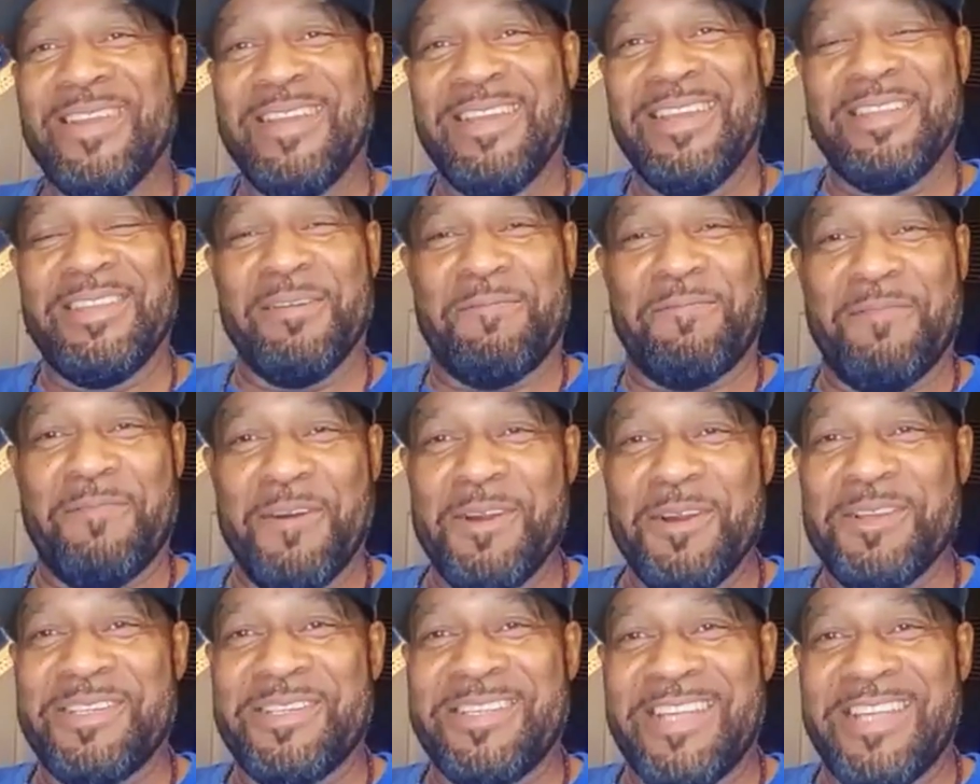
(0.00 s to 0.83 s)
the
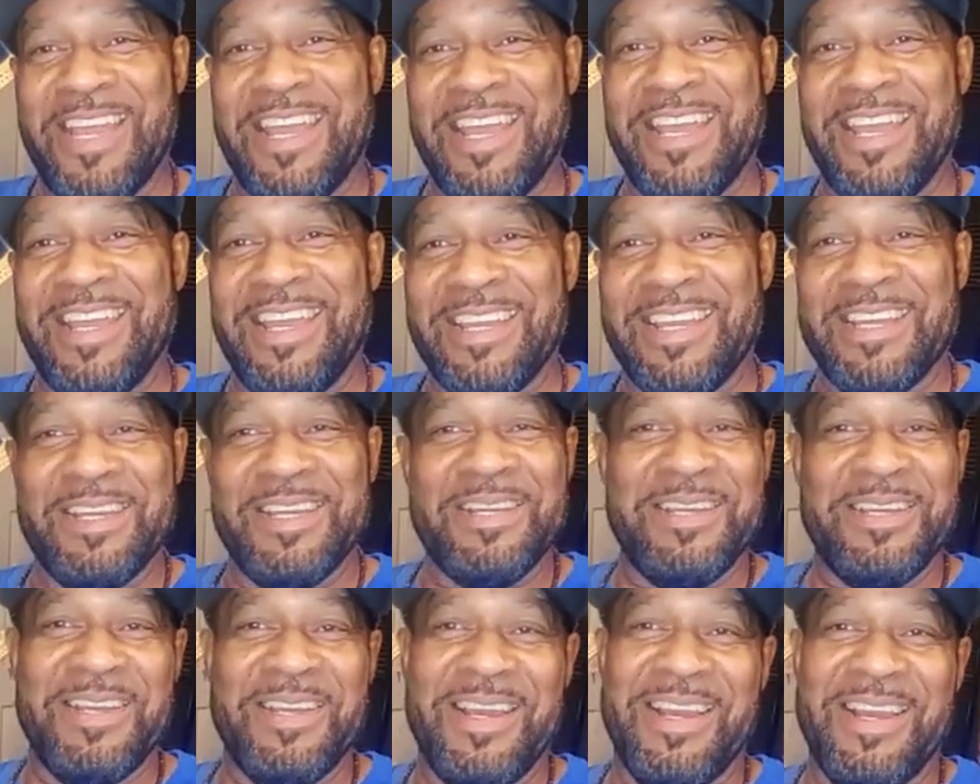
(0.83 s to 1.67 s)
first gig,
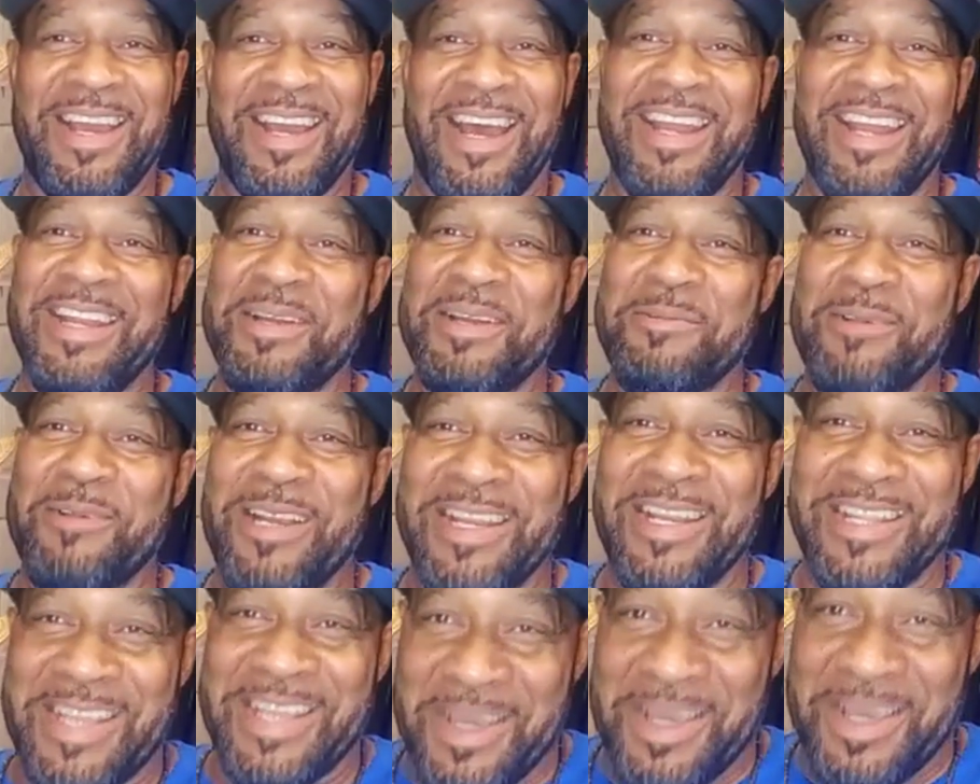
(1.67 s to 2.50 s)
I didn't
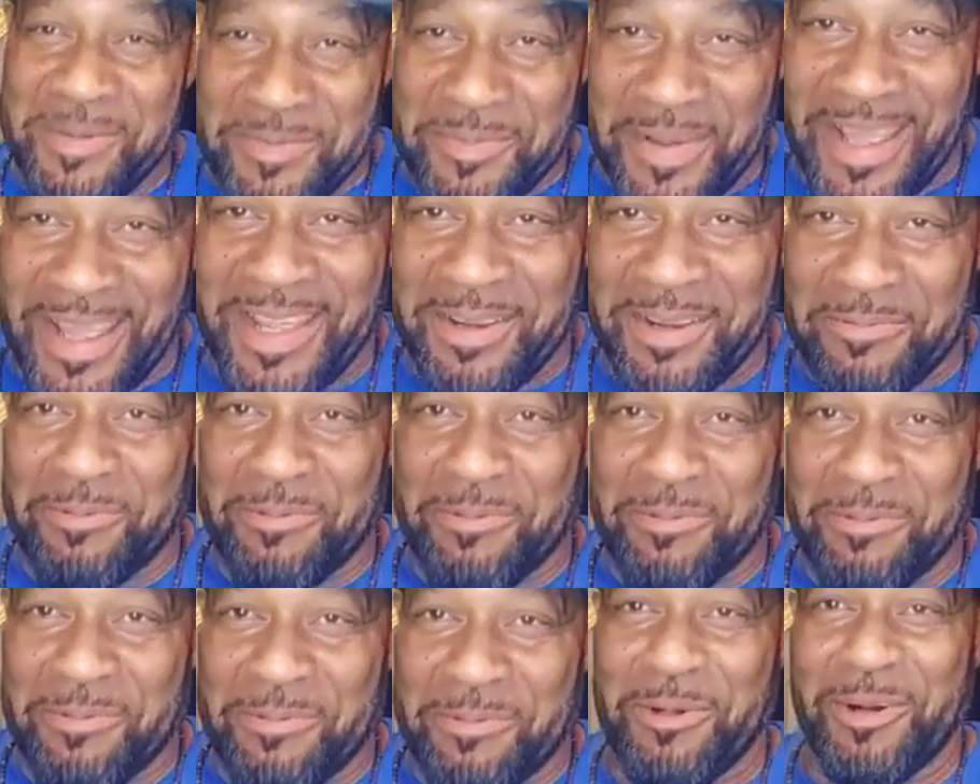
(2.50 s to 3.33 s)
really get paid
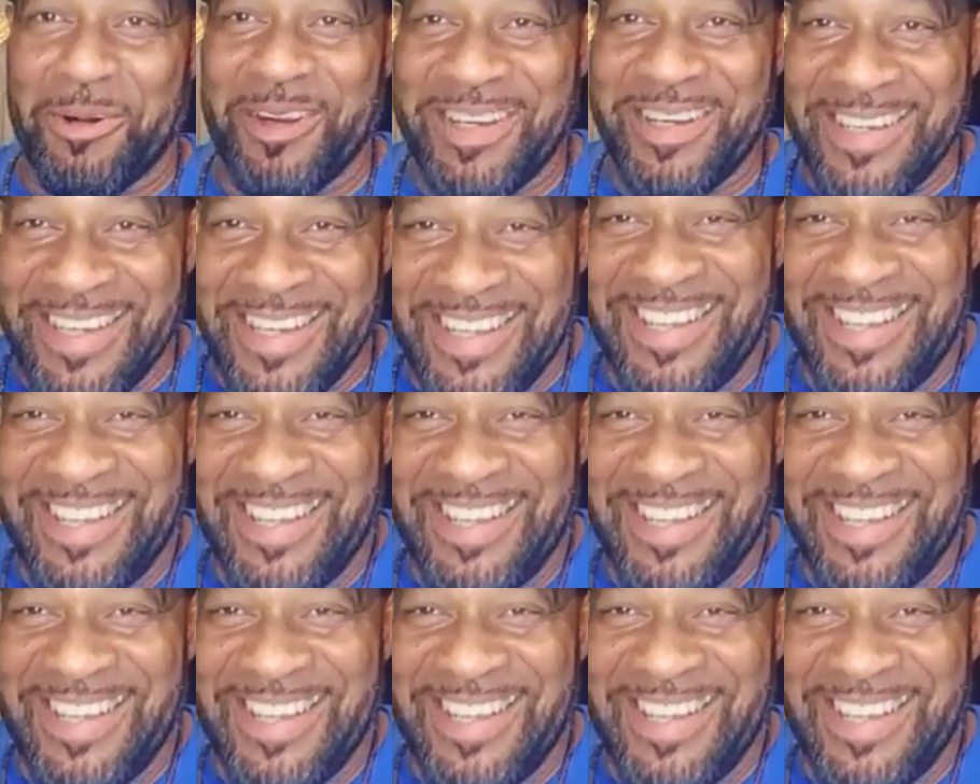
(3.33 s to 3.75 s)
for it.